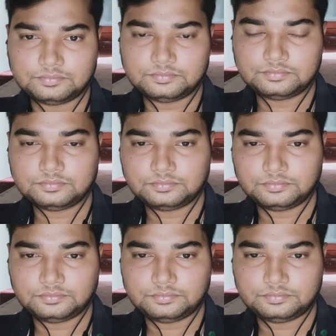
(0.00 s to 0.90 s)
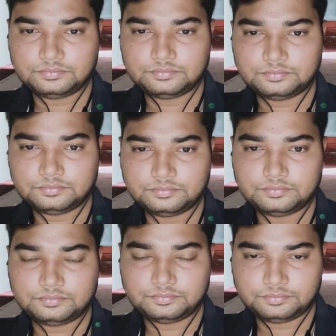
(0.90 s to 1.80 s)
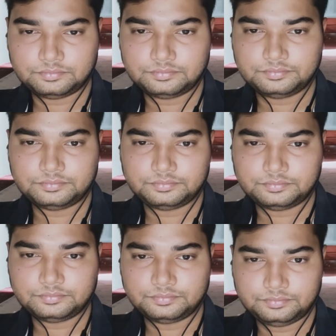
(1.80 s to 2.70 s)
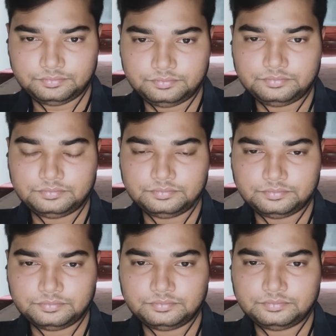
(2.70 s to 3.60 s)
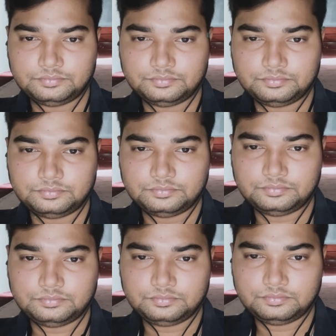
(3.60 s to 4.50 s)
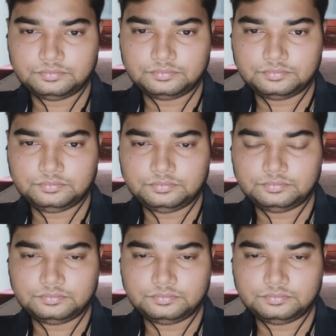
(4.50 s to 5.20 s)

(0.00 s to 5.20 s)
[no speech]